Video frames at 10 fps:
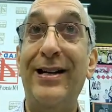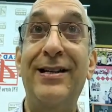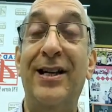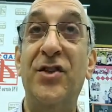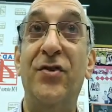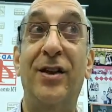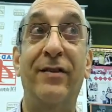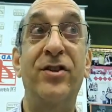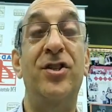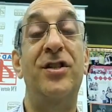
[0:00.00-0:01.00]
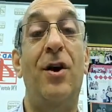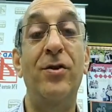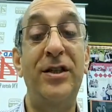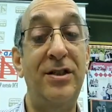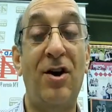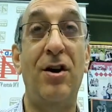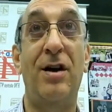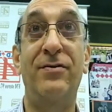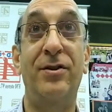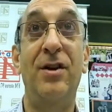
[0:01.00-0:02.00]
he does for a living. She knows he's gone
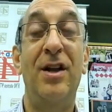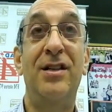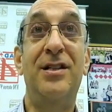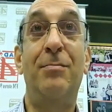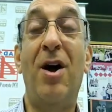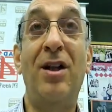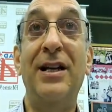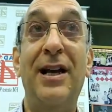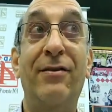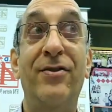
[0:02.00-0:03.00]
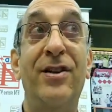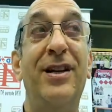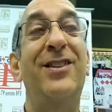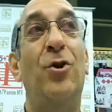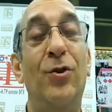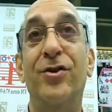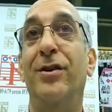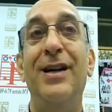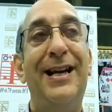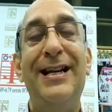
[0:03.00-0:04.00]
off to Somalia for he told her
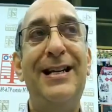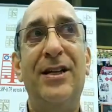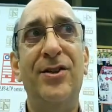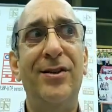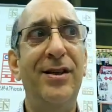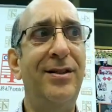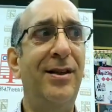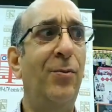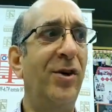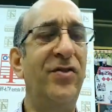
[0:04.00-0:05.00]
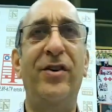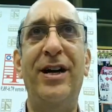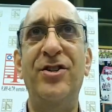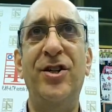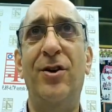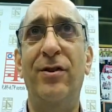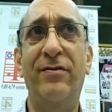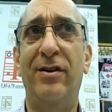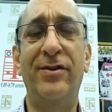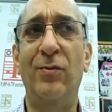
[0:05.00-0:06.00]
he tells her he's he works for an NGO
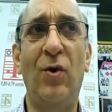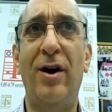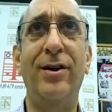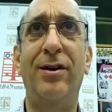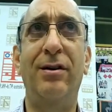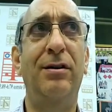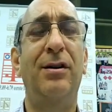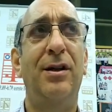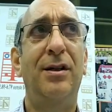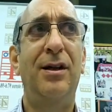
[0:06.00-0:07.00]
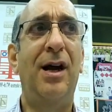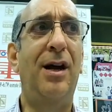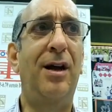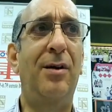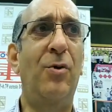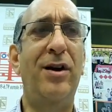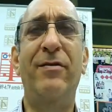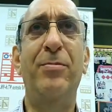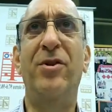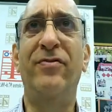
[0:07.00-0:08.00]
involved in water uh, water
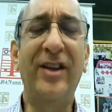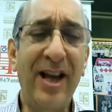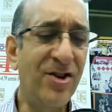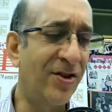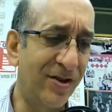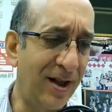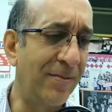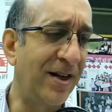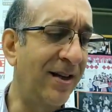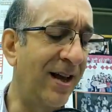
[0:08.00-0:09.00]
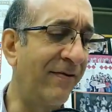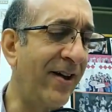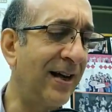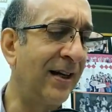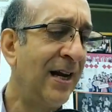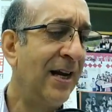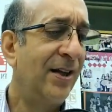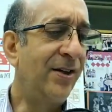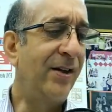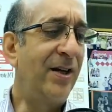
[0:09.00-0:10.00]
purification or something to that effect.
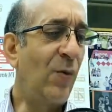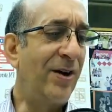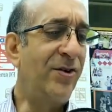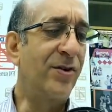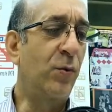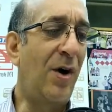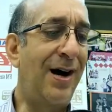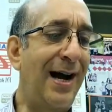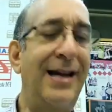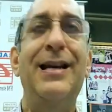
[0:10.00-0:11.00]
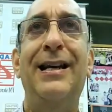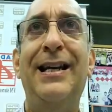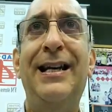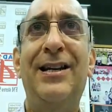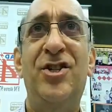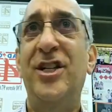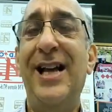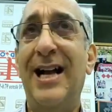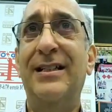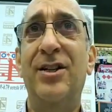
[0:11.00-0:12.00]
So he wonders why he she
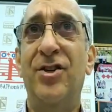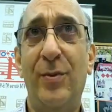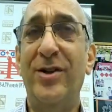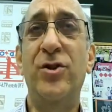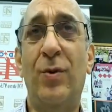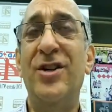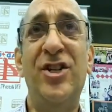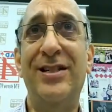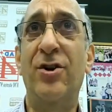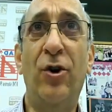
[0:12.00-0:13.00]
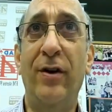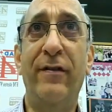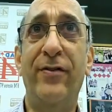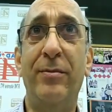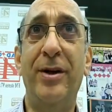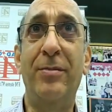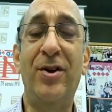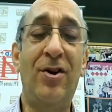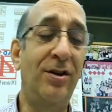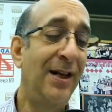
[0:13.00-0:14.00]
hasn't she wonders why she hasn't heard from him at
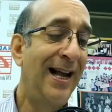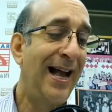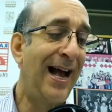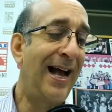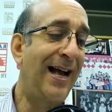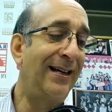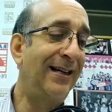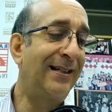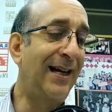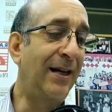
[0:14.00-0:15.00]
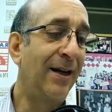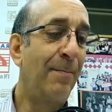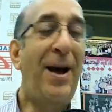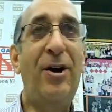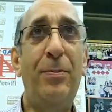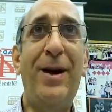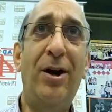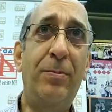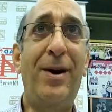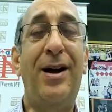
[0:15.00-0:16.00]
all. And it's like pout
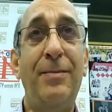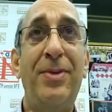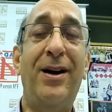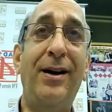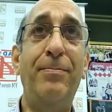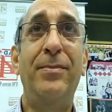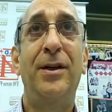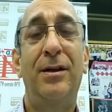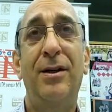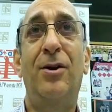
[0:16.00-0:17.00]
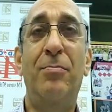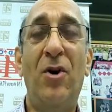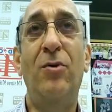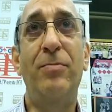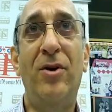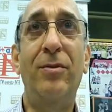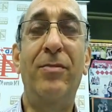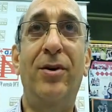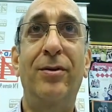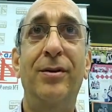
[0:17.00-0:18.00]
pout pine pine you know moan check moan
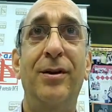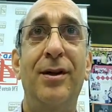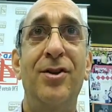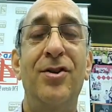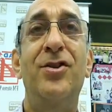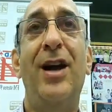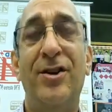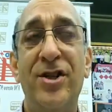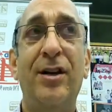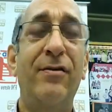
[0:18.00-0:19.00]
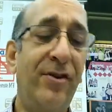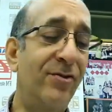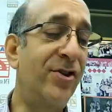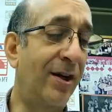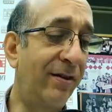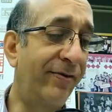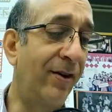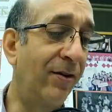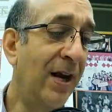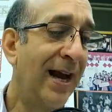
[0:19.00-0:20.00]
moan. Phone, check your phone. Yeah, check your phone. check your
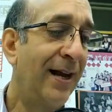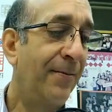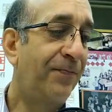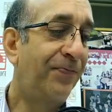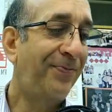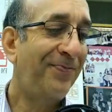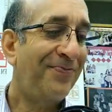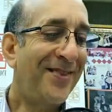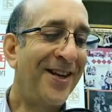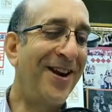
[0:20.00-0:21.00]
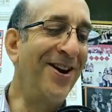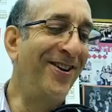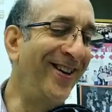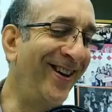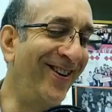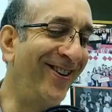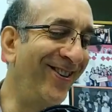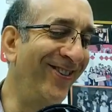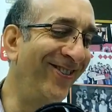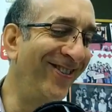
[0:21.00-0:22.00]
phone. Where's the text? And, you
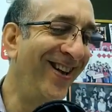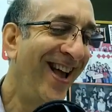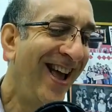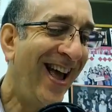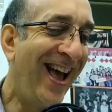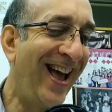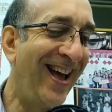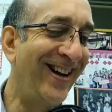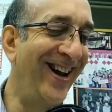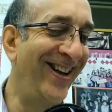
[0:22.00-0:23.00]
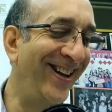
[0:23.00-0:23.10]
know, and